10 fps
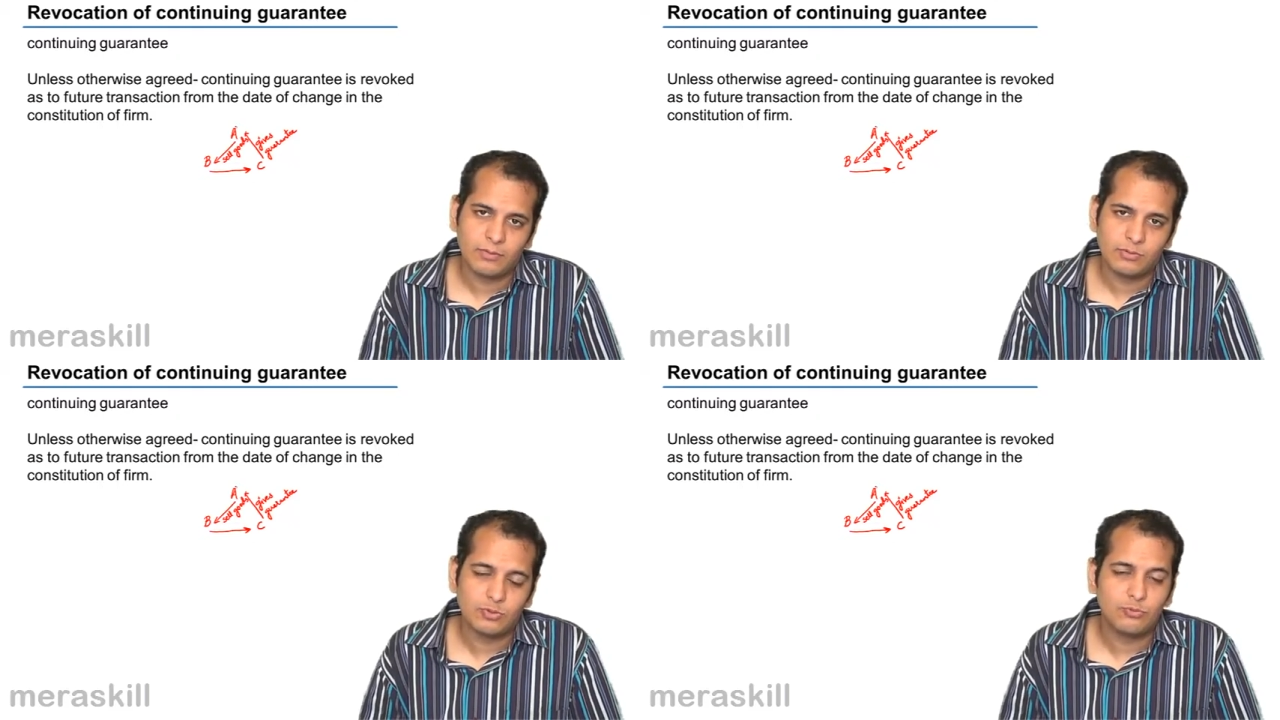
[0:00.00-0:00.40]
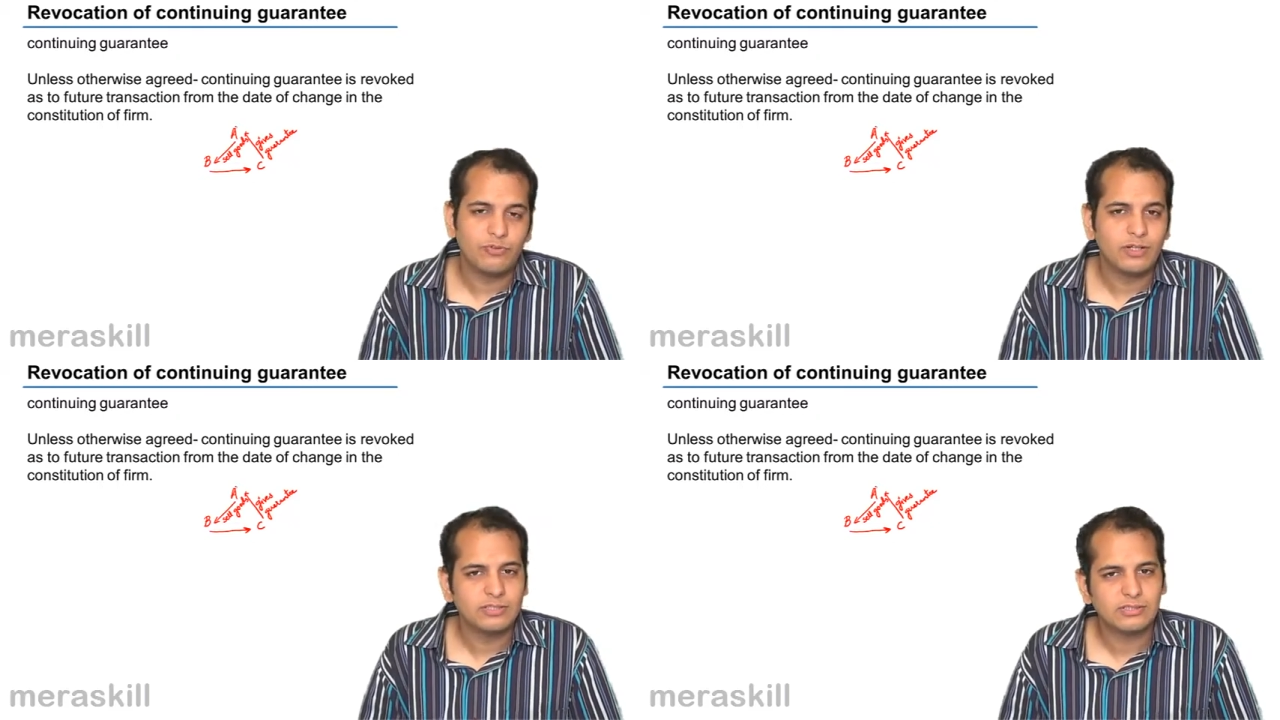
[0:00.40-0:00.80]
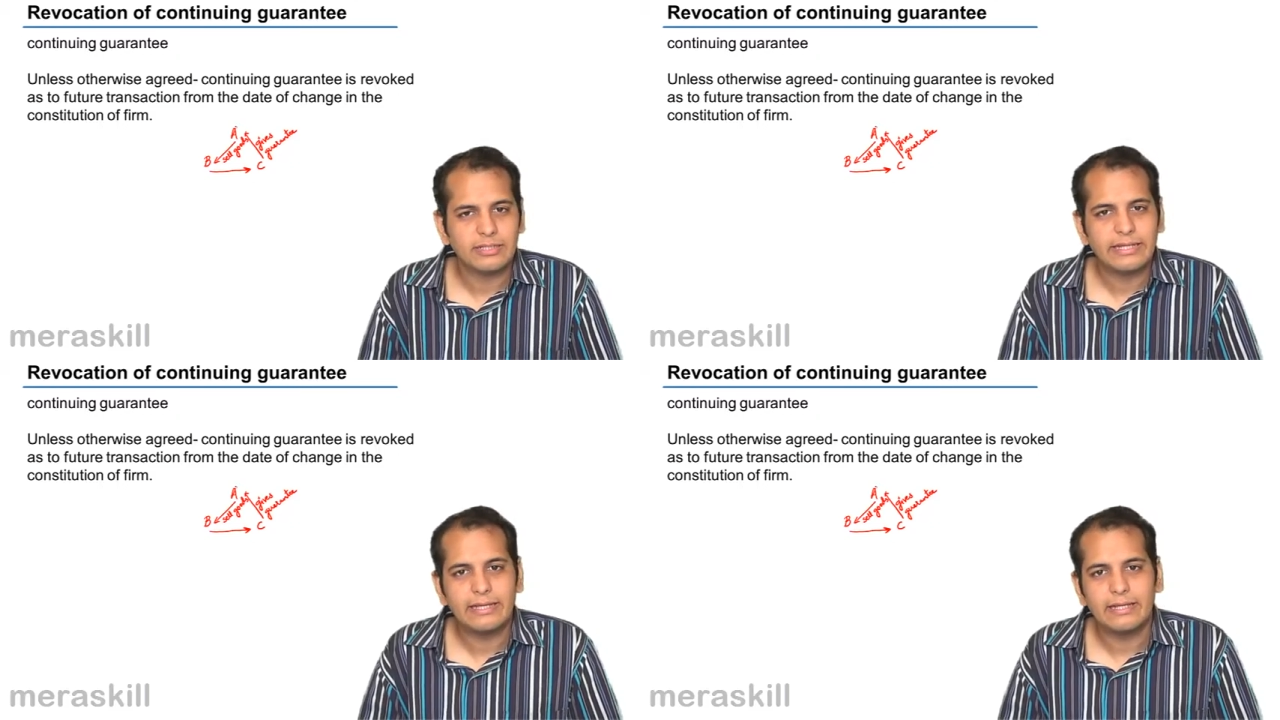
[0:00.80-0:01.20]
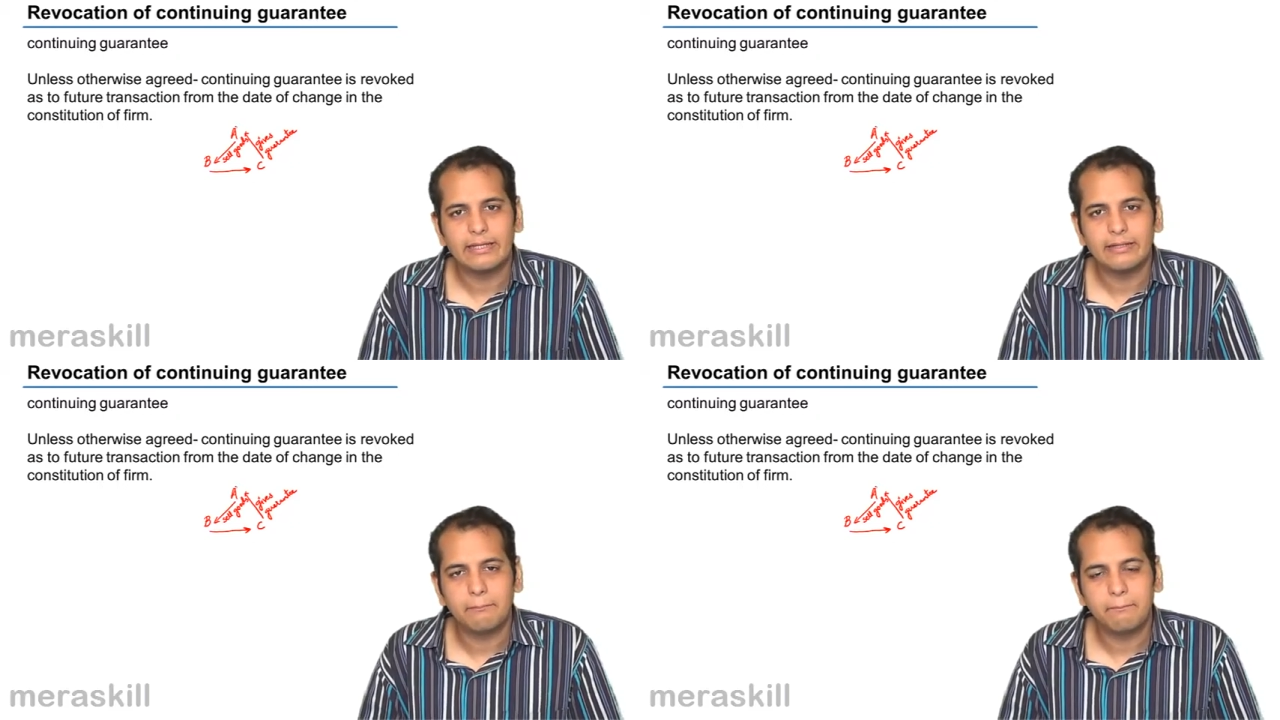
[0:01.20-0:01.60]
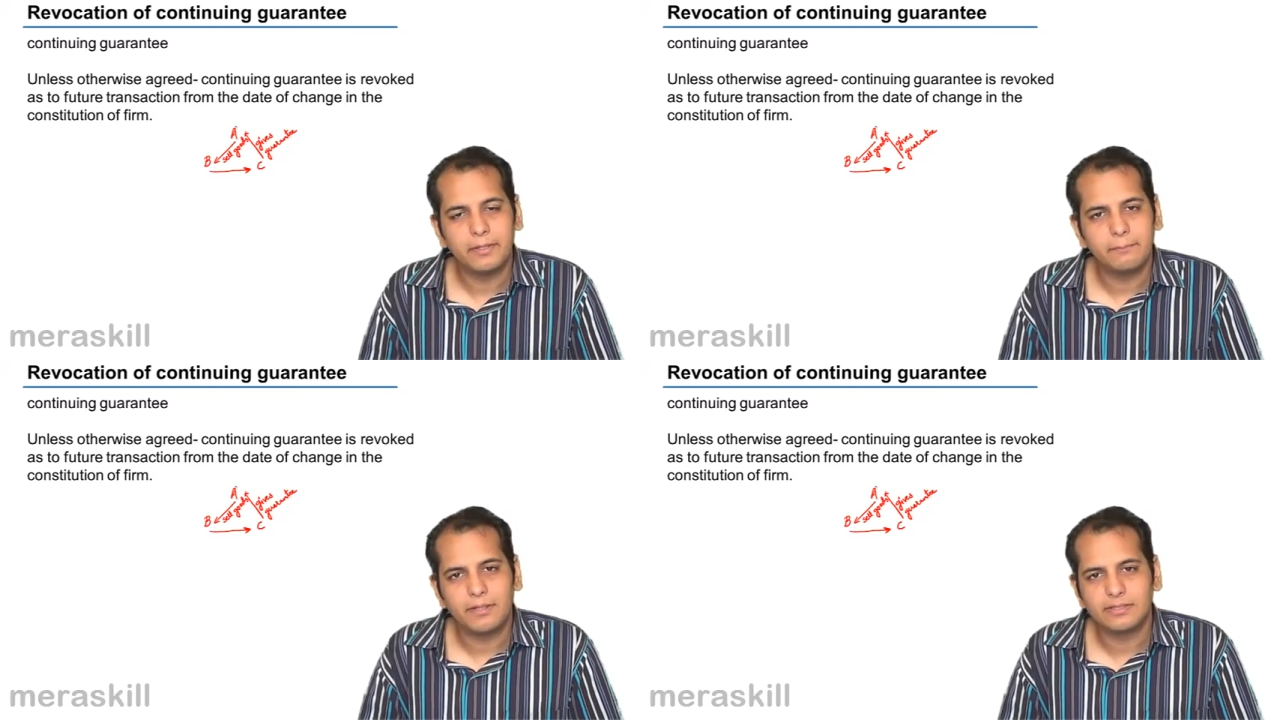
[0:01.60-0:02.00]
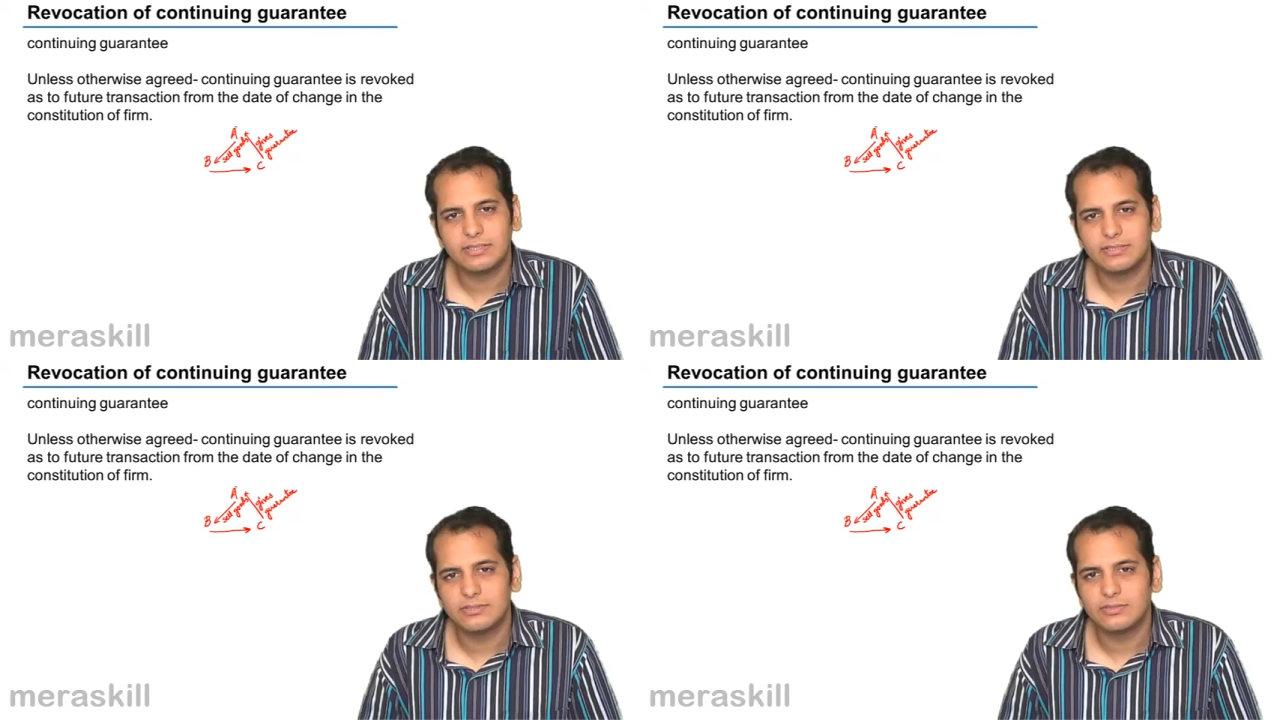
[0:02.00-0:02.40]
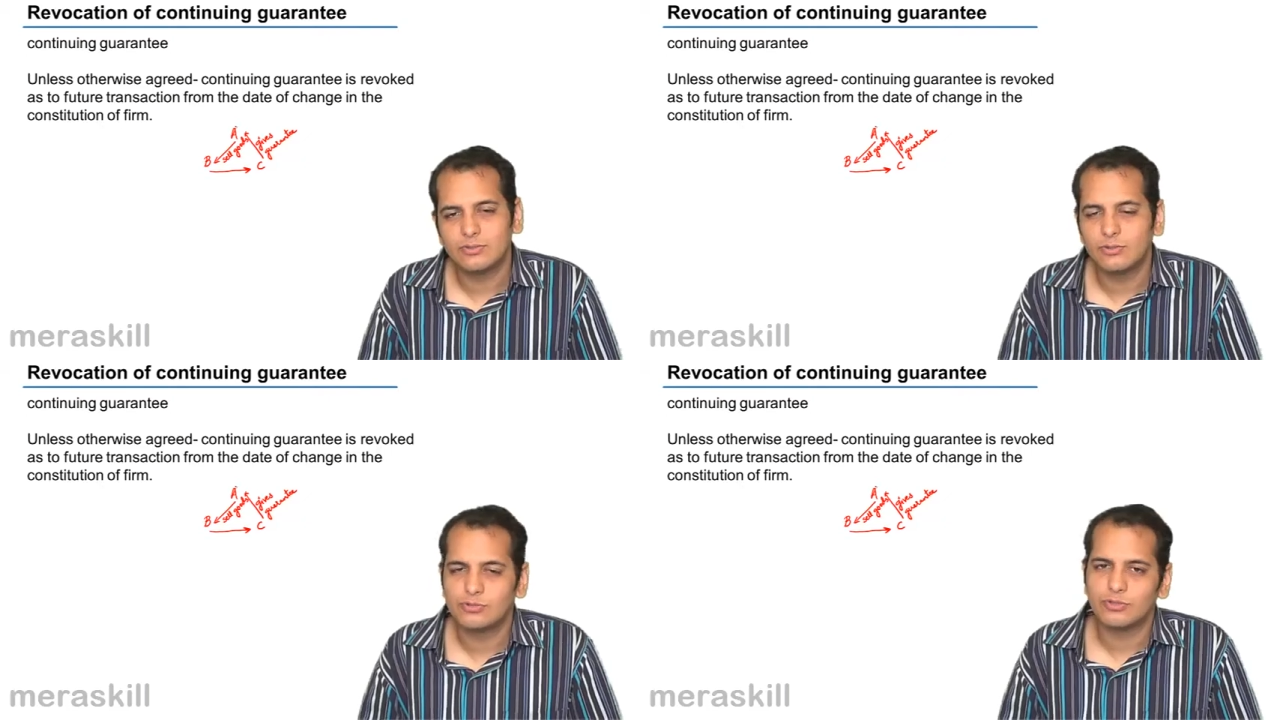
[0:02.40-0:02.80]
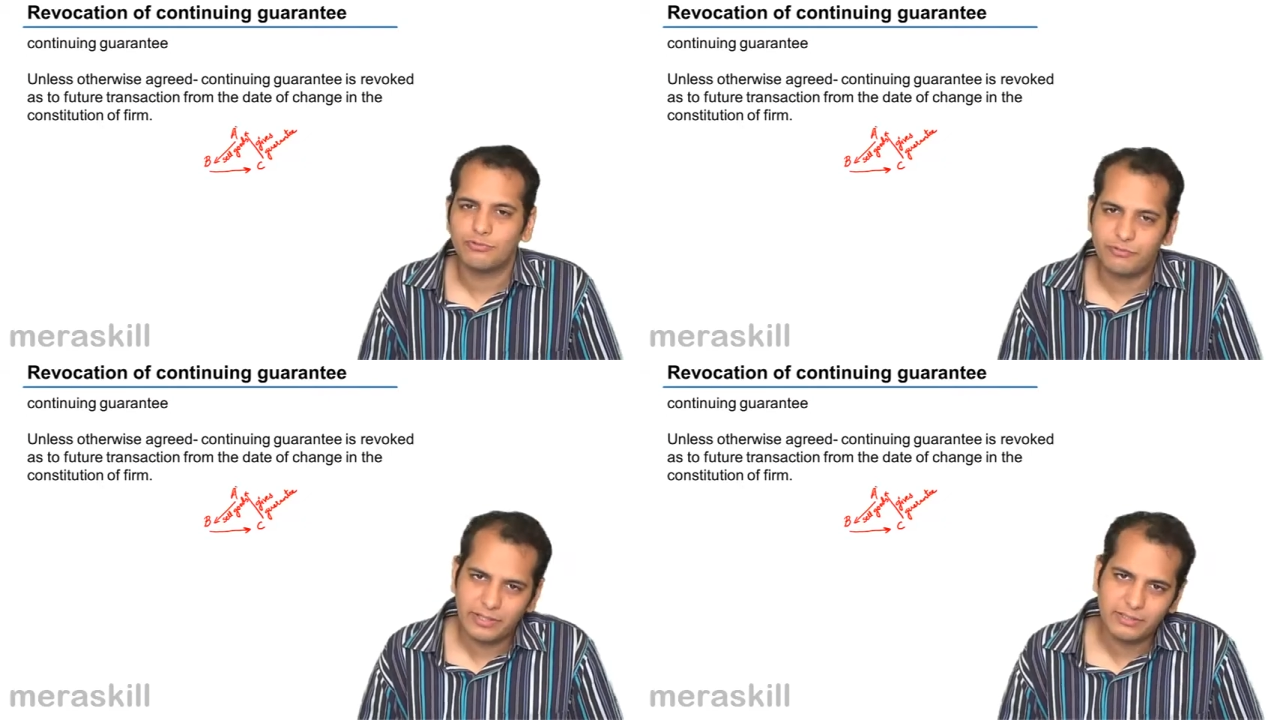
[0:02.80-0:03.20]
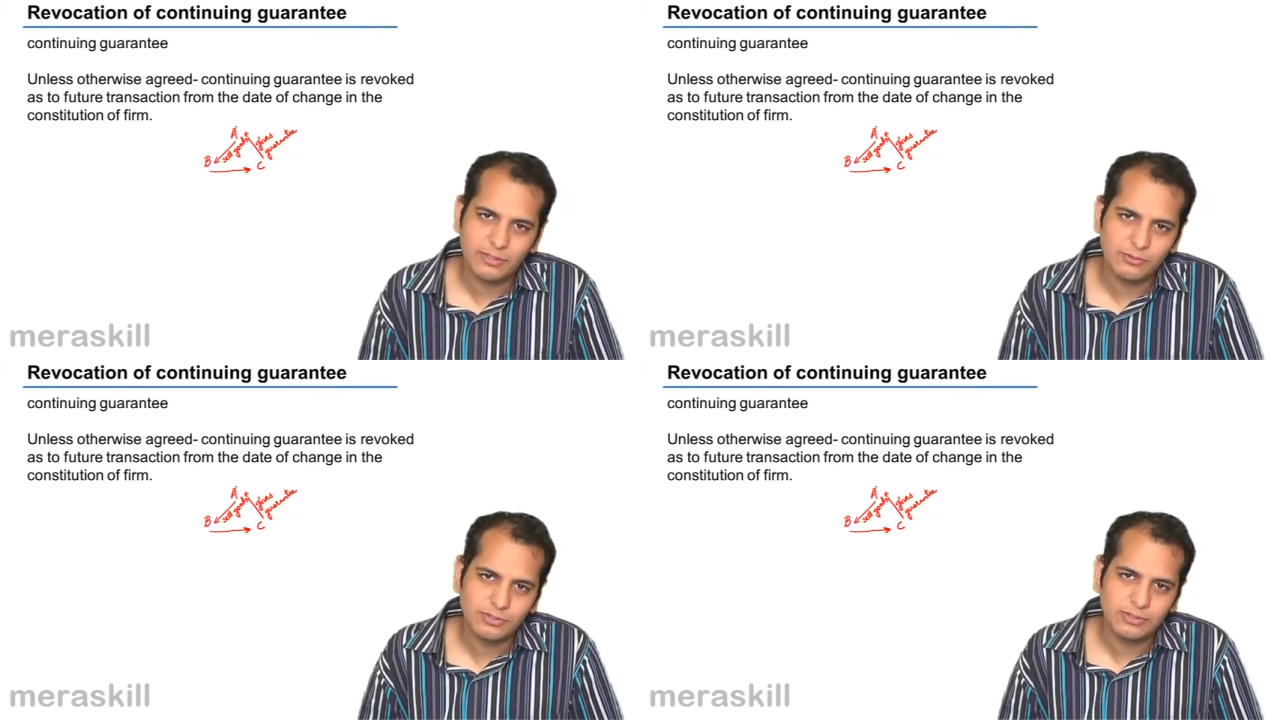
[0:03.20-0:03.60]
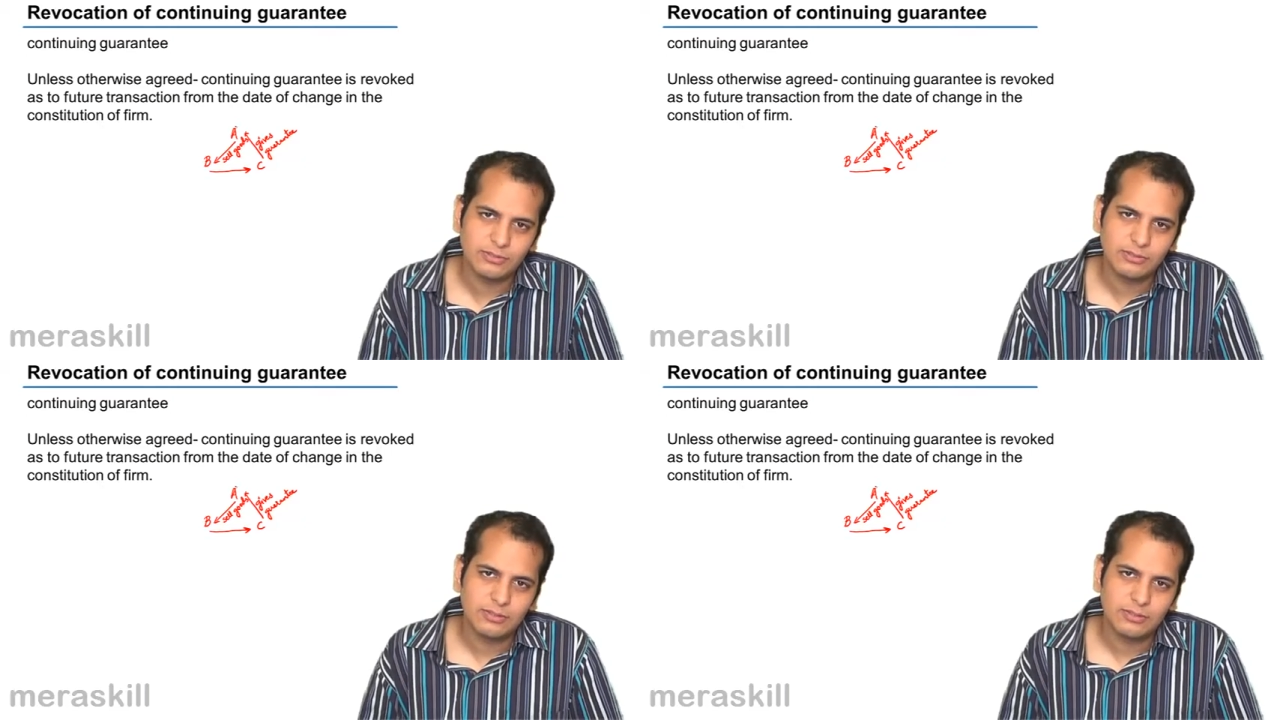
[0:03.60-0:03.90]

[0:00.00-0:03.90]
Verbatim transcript: So first B purchases goods of 10,000,